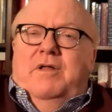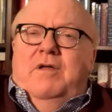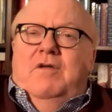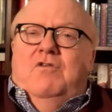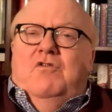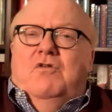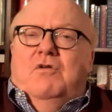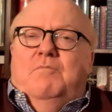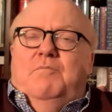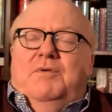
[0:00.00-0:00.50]

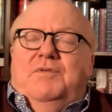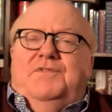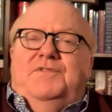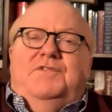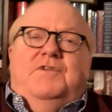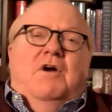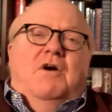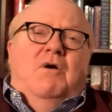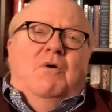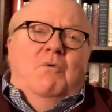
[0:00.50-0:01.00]
party should
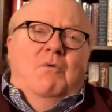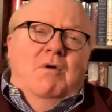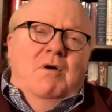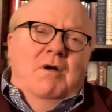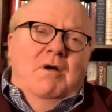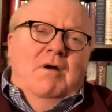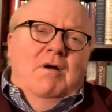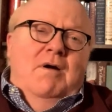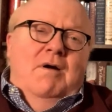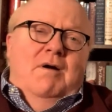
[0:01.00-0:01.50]

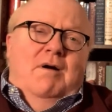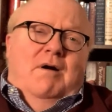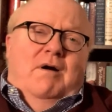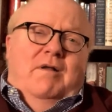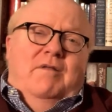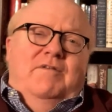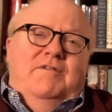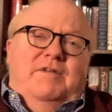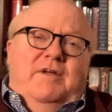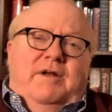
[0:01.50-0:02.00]
bestow
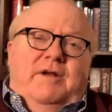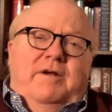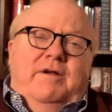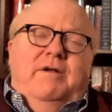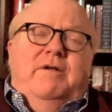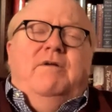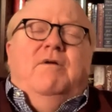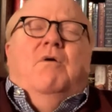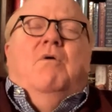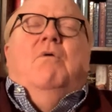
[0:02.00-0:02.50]
on
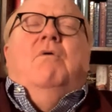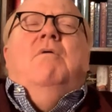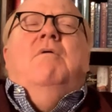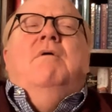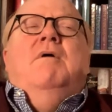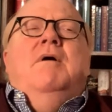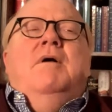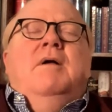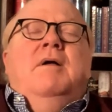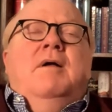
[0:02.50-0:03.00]
Senator
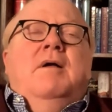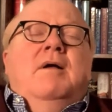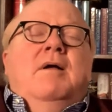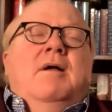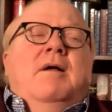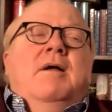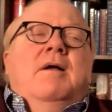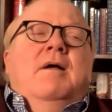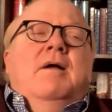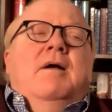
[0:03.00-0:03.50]
Dole
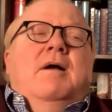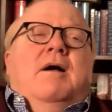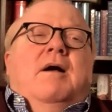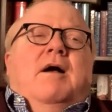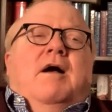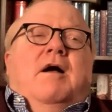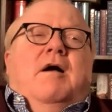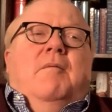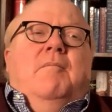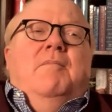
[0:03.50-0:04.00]

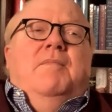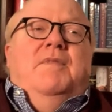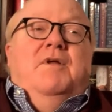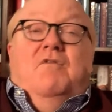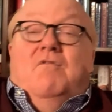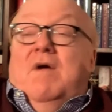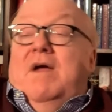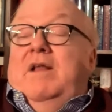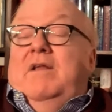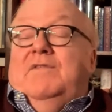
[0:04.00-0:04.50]
um,
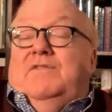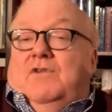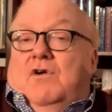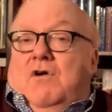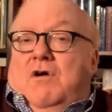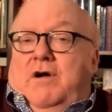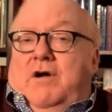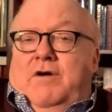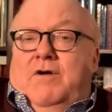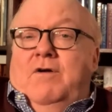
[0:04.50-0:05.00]
the
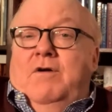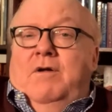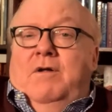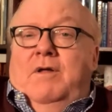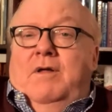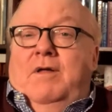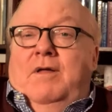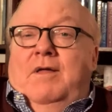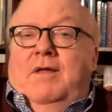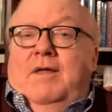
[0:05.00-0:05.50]
greatest honor
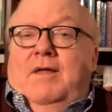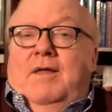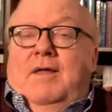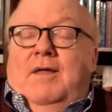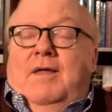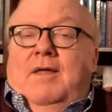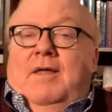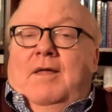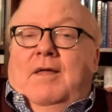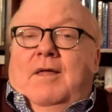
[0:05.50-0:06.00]

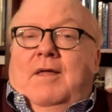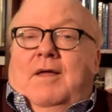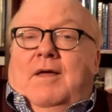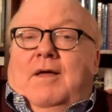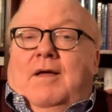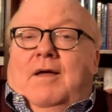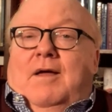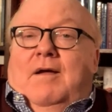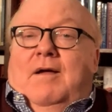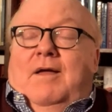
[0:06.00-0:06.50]

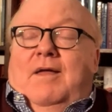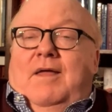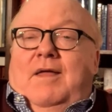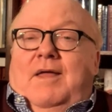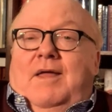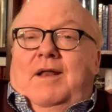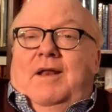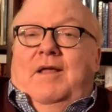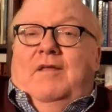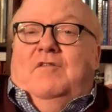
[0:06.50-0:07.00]
uh,
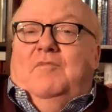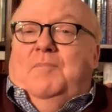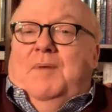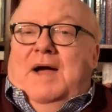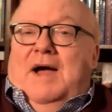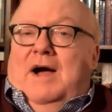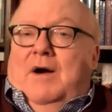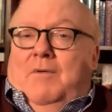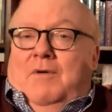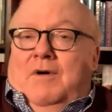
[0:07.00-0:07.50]
in
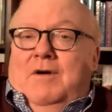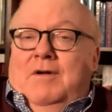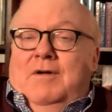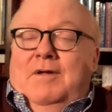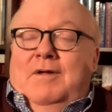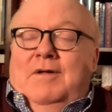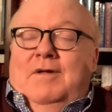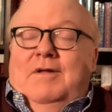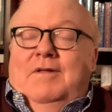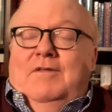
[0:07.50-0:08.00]
its
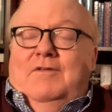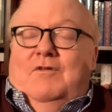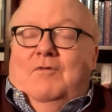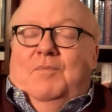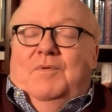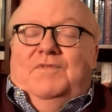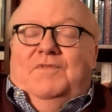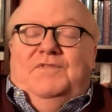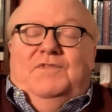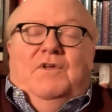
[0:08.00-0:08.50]
power
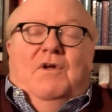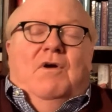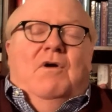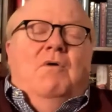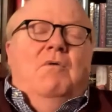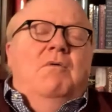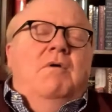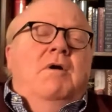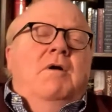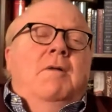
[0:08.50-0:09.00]
to
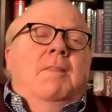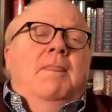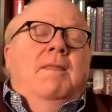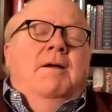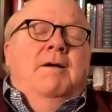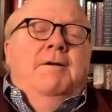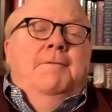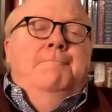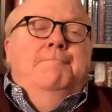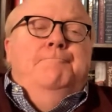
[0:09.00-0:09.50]
bestow.
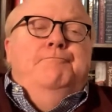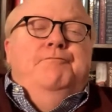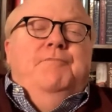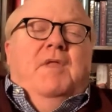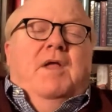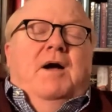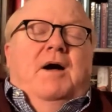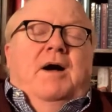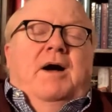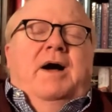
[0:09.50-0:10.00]

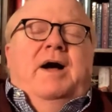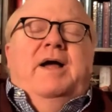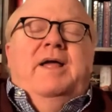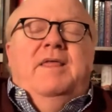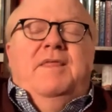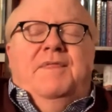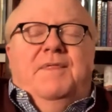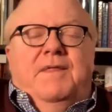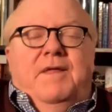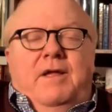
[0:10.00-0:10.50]

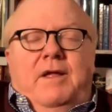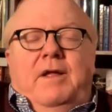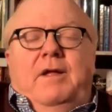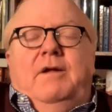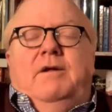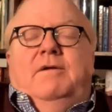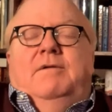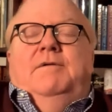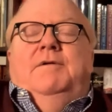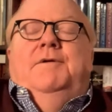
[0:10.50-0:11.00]
I
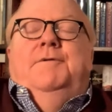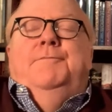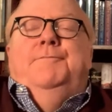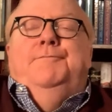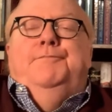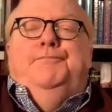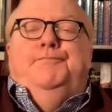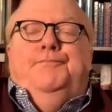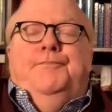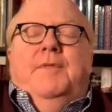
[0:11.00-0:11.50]
think
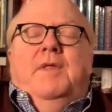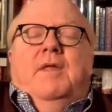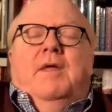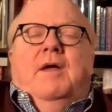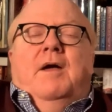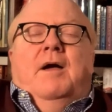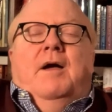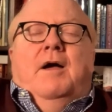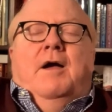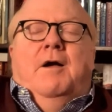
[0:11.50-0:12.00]

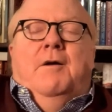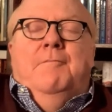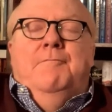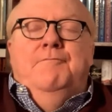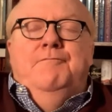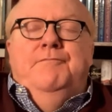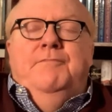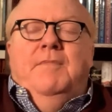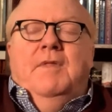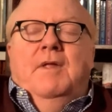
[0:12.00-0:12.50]
um,